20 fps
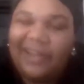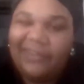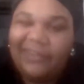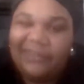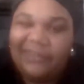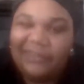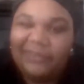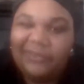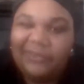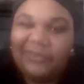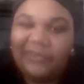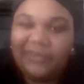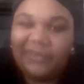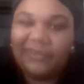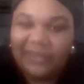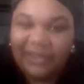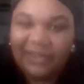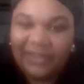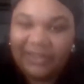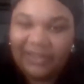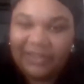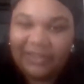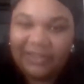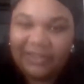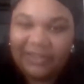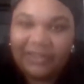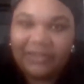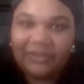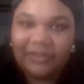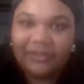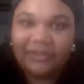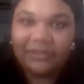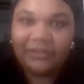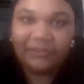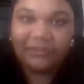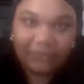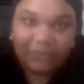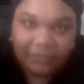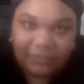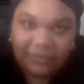I'll include a link in the
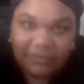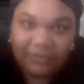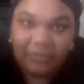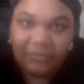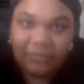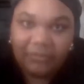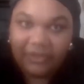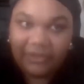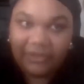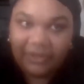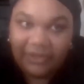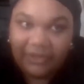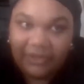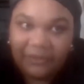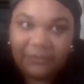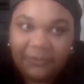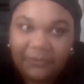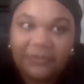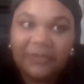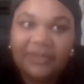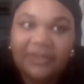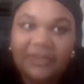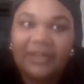description below.